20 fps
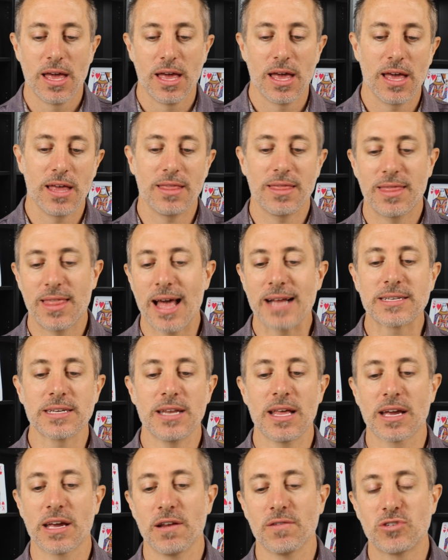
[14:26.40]
that's a
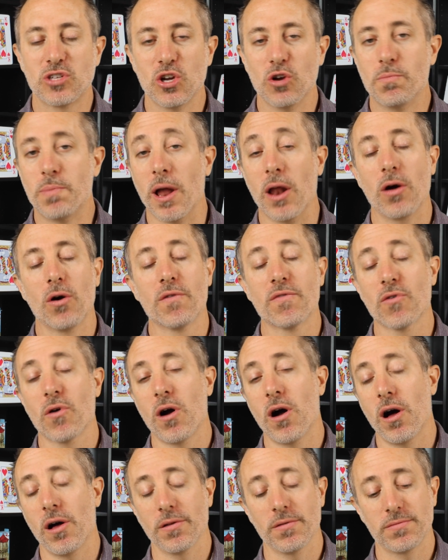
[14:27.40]
negative too, but
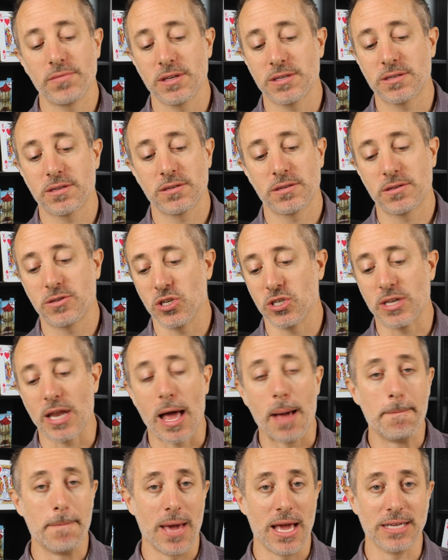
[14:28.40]
overall, this is just
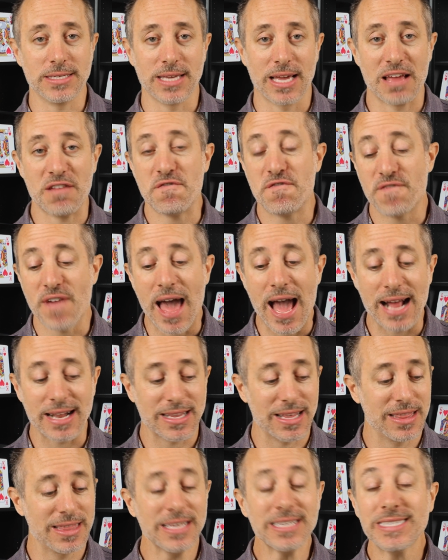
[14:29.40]
amazing. In
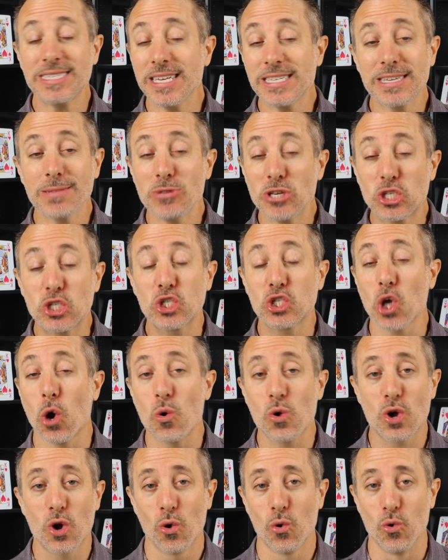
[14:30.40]
fact, this system is
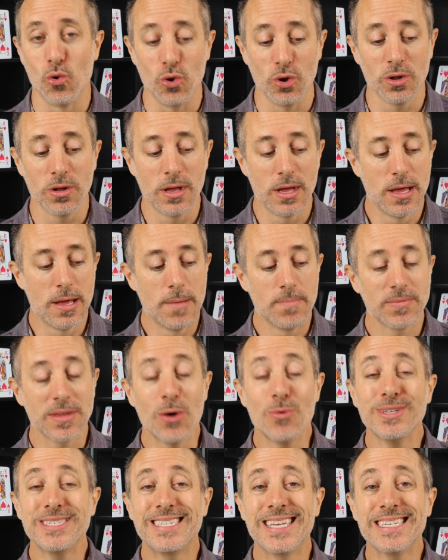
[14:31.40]
so cool.
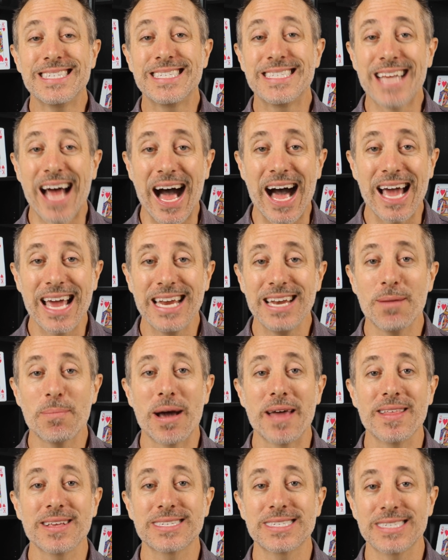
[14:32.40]
It was designed
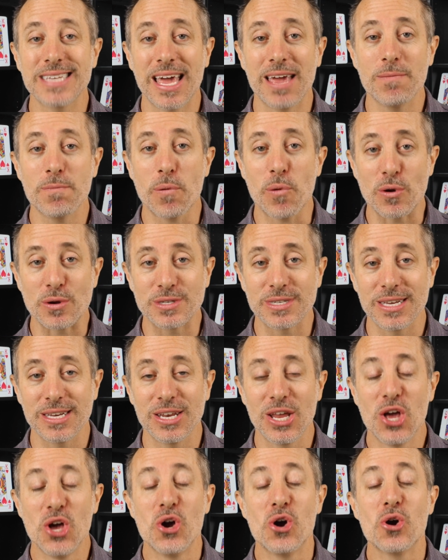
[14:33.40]
by the same
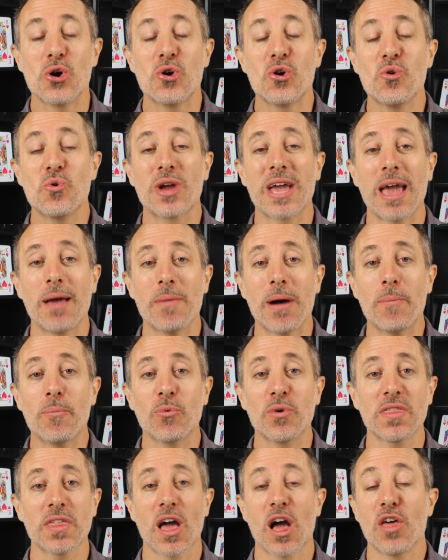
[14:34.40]
person who came up
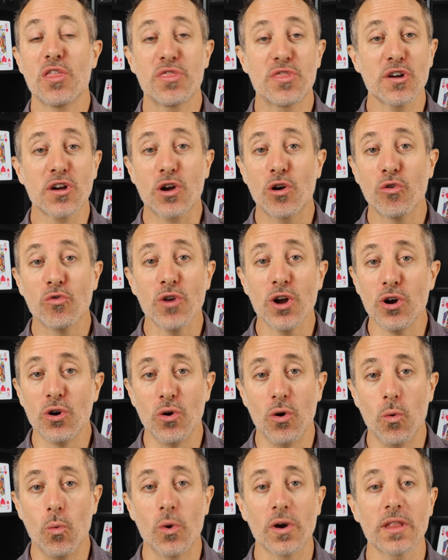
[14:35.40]
with The
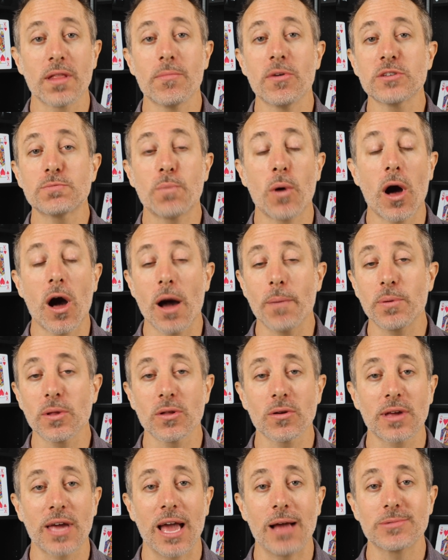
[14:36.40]
Crew, one of the most
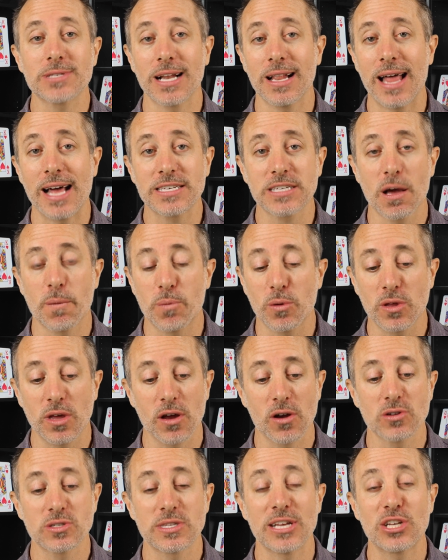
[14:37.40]
popular games in the last couple
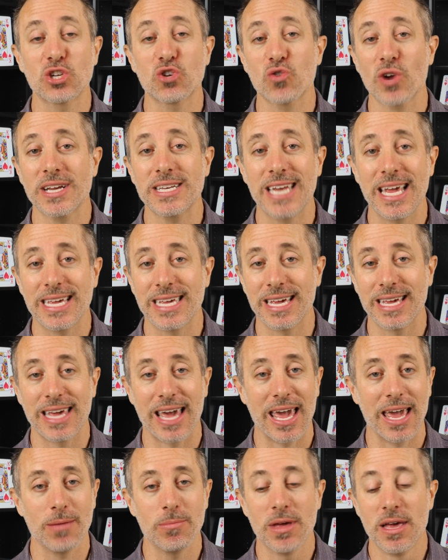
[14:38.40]
years, the trick-taking
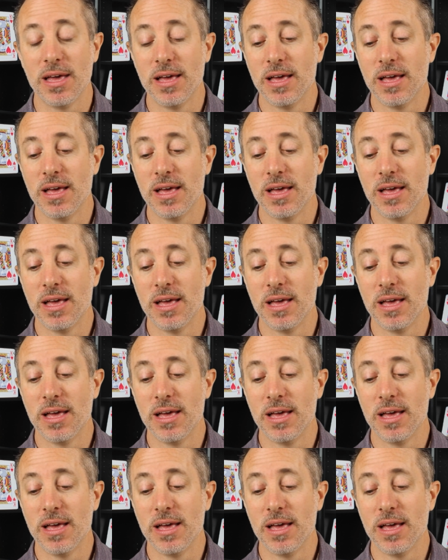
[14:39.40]
game